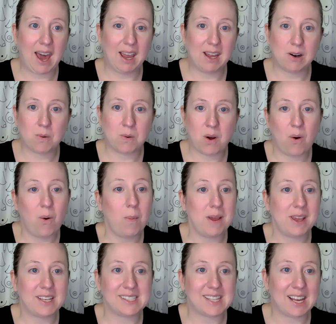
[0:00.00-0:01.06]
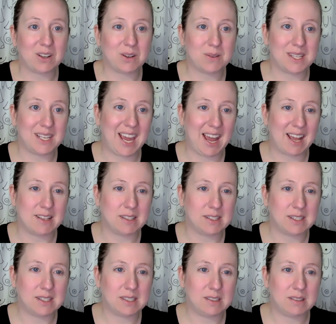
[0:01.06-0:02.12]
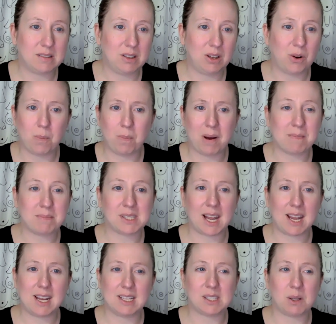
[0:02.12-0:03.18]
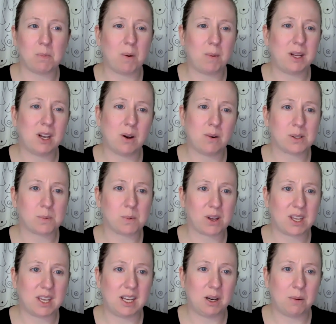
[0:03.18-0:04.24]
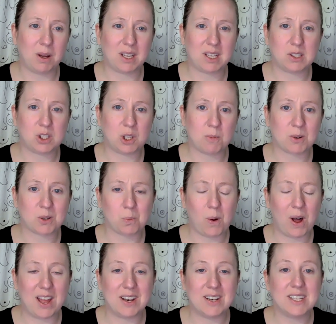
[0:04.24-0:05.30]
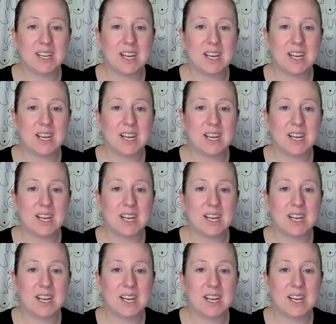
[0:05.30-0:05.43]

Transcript: I don't know because that goes against, you know, pump science and what we know is working and what consumers want.